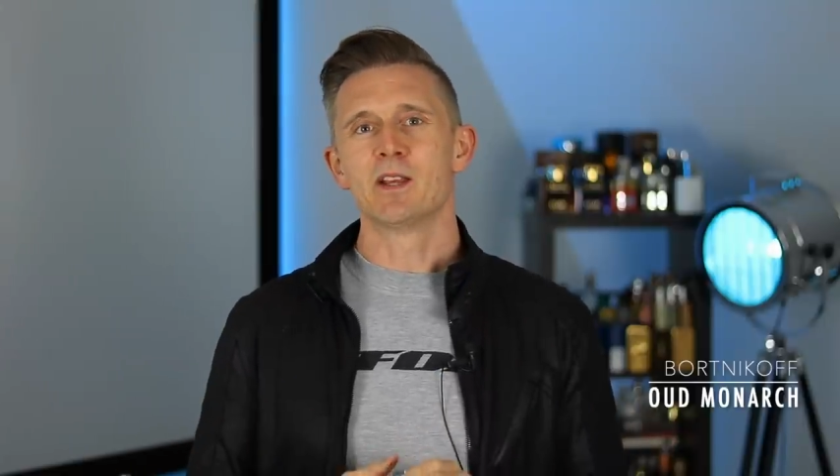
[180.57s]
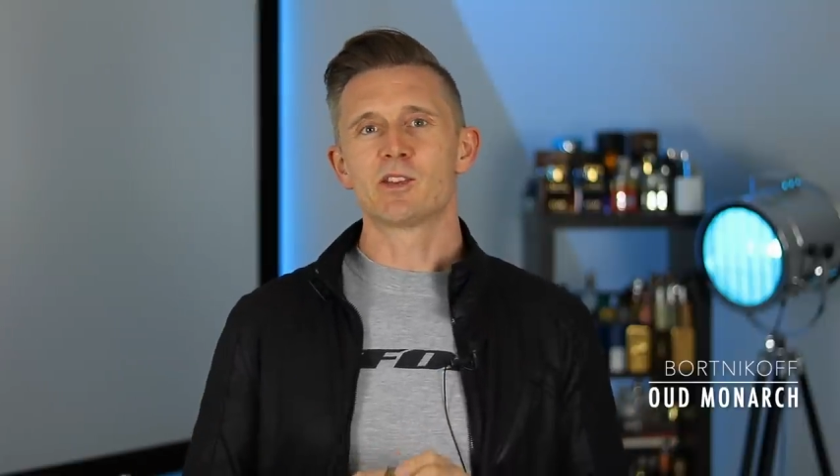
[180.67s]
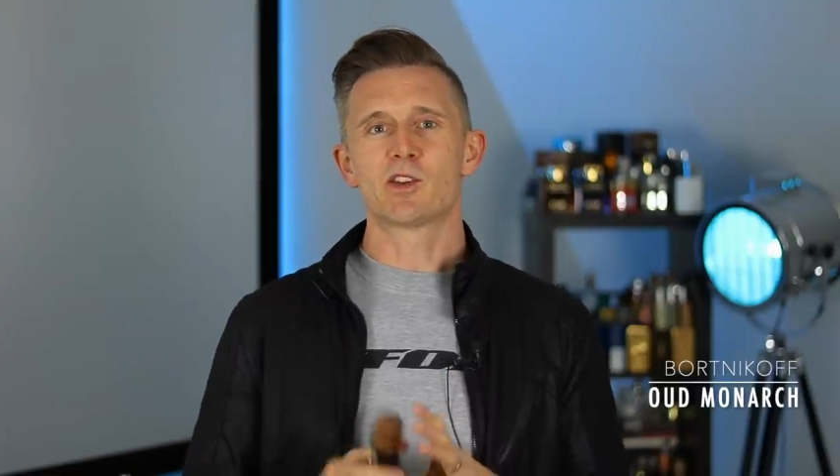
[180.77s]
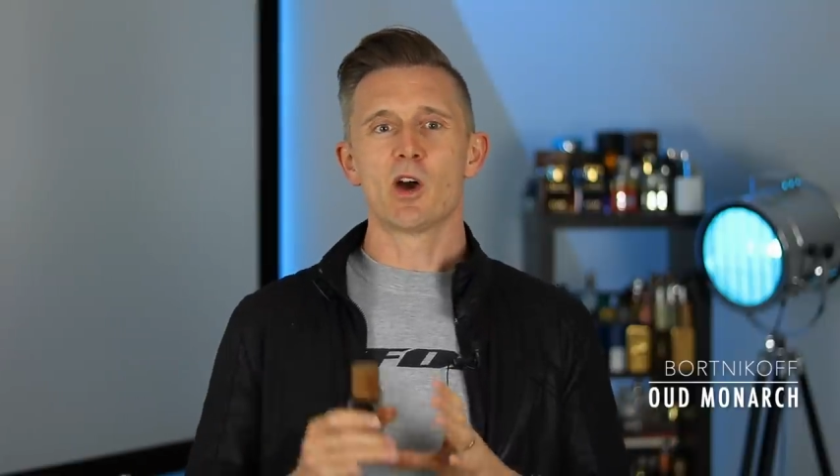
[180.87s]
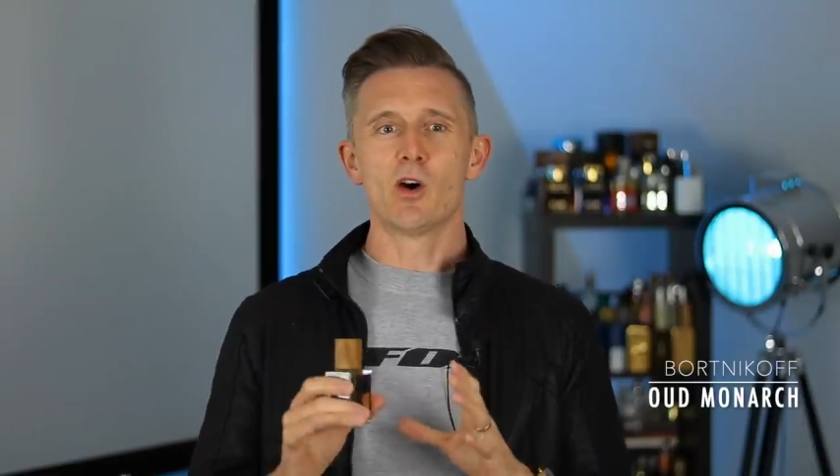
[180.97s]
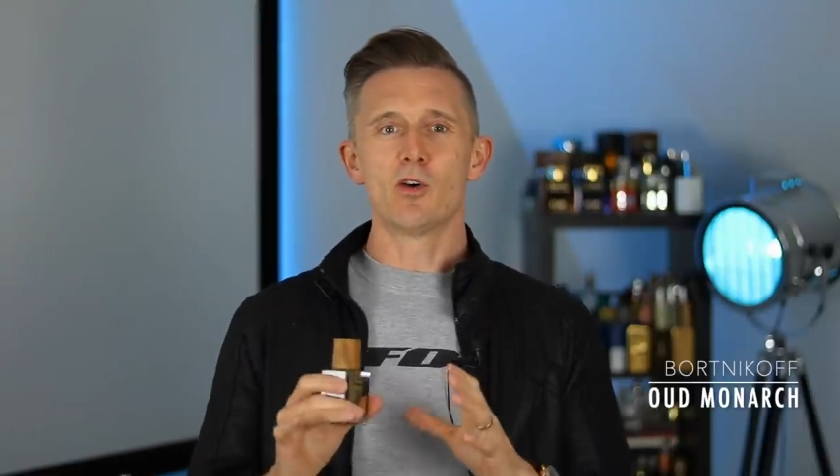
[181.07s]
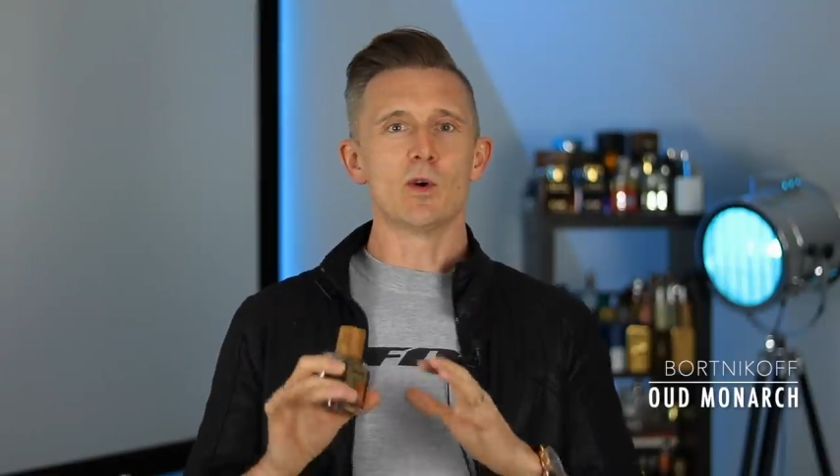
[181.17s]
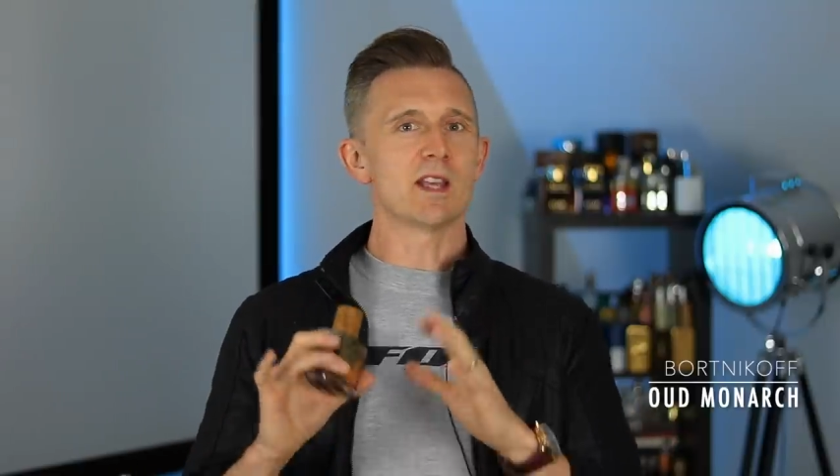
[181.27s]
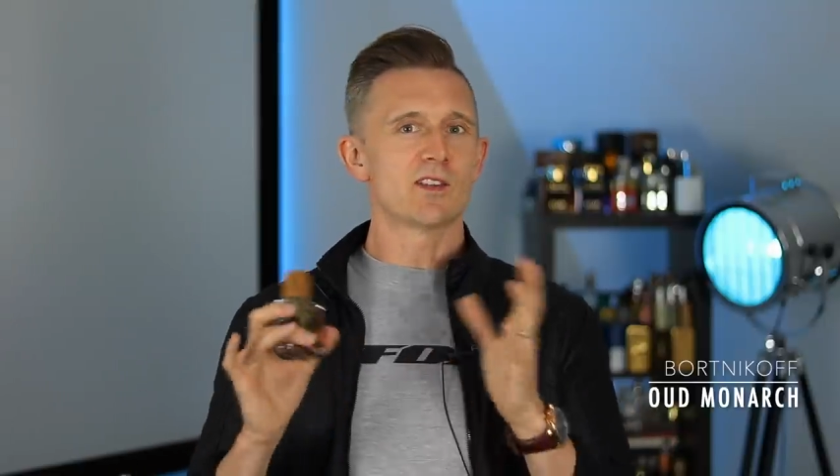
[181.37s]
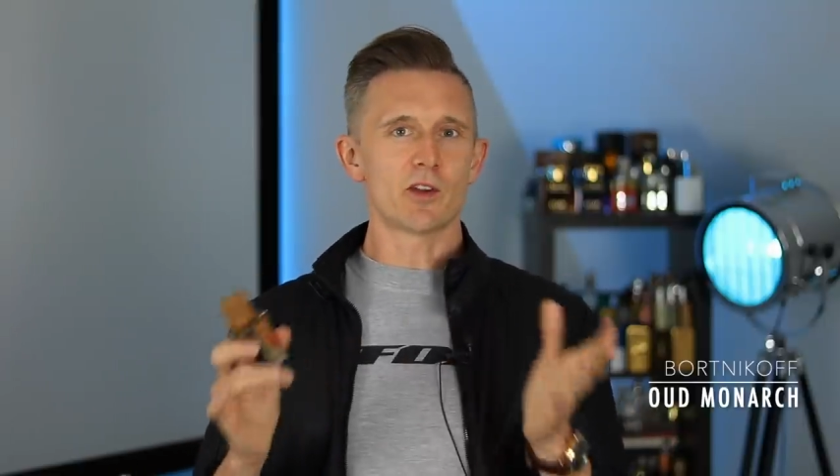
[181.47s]
So
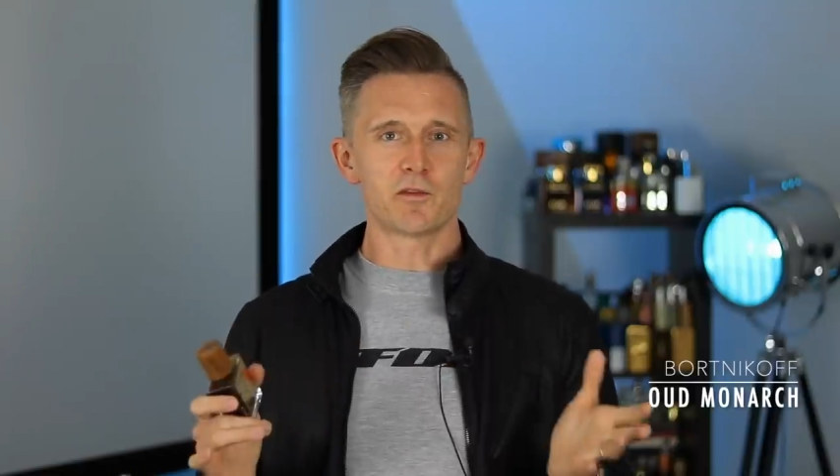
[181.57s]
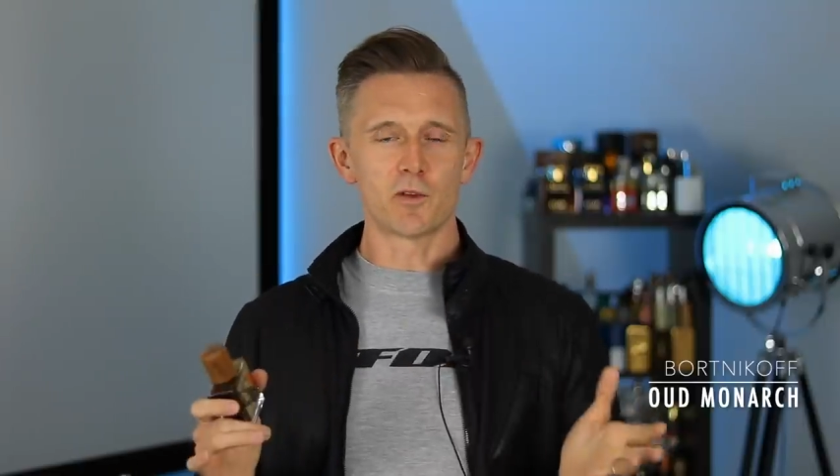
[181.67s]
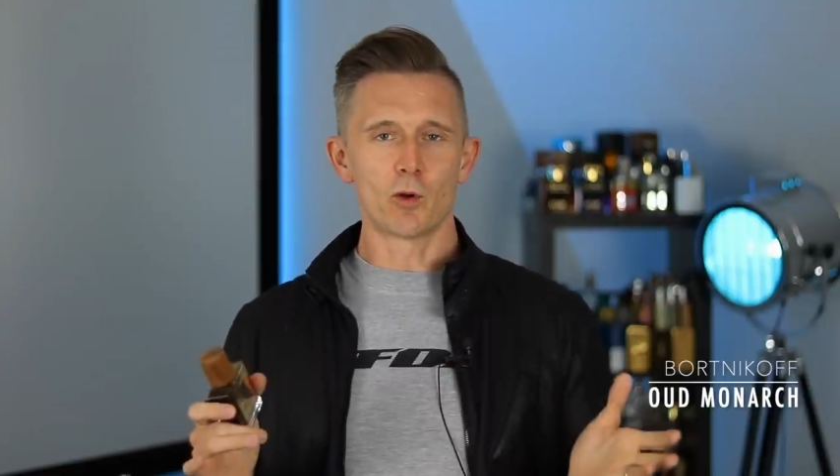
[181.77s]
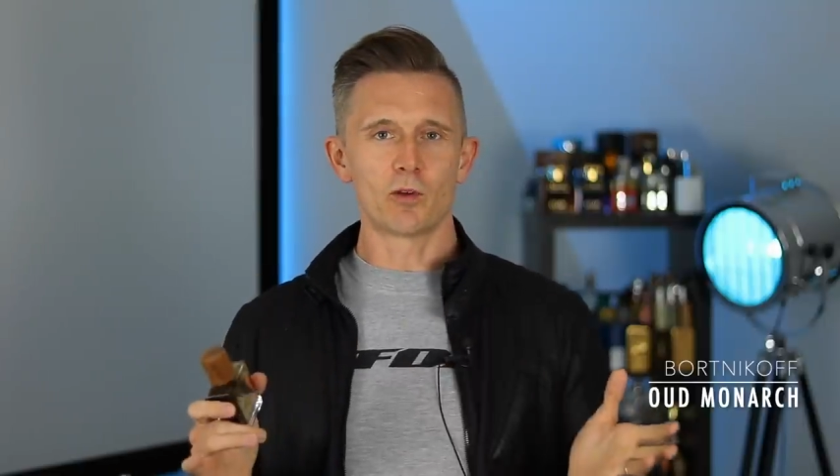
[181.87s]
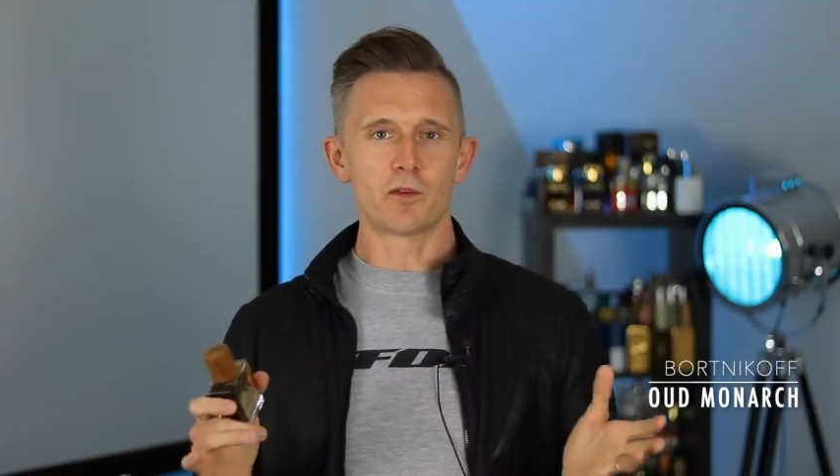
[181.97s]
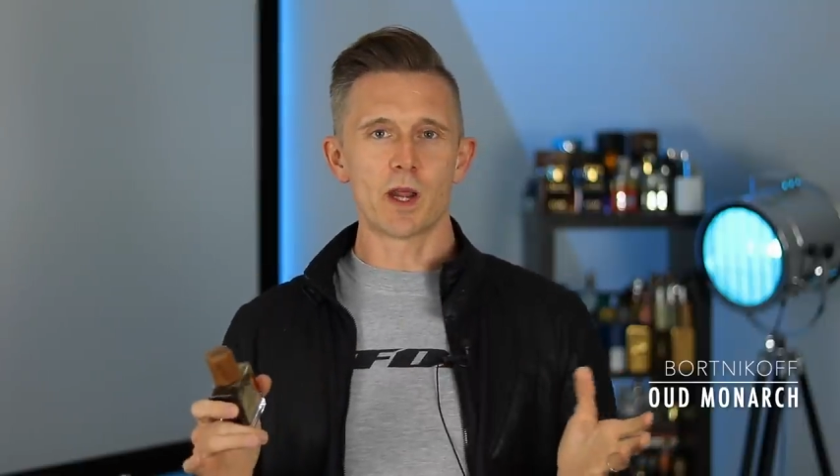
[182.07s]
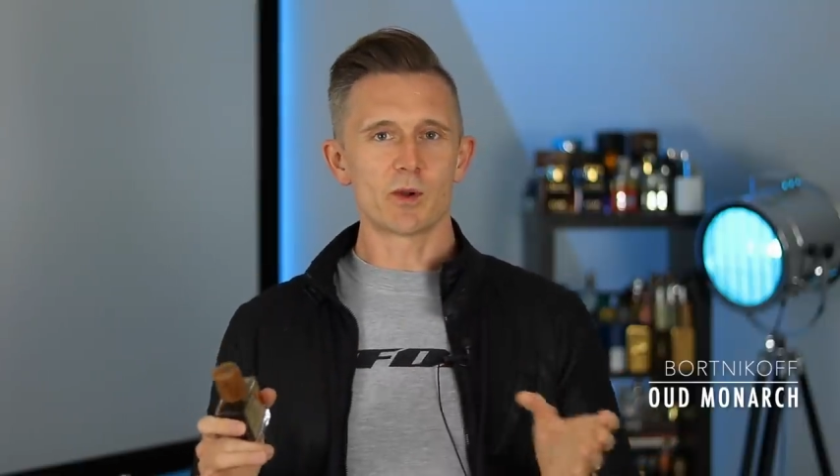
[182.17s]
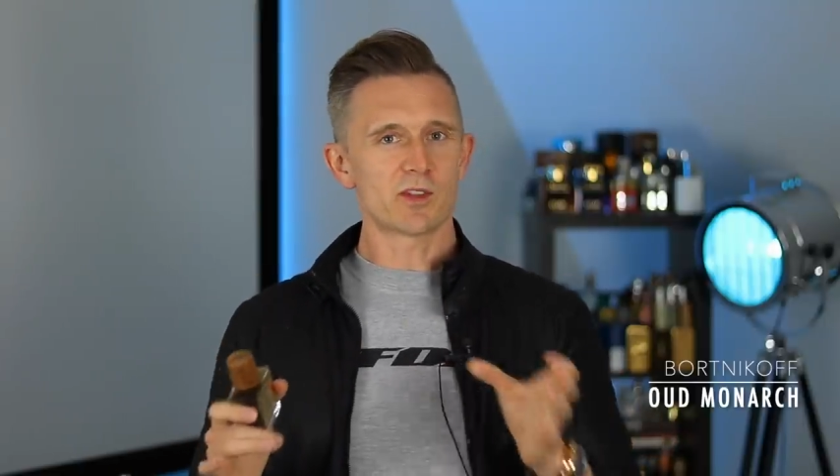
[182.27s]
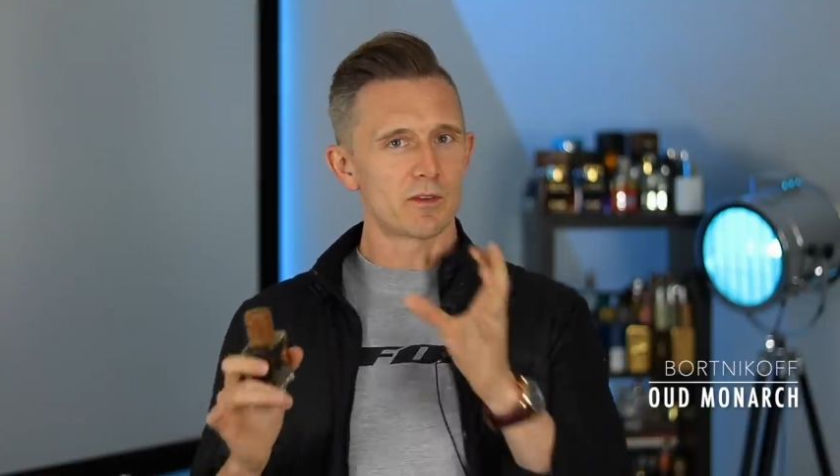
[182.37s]
it's not a floral fragrance.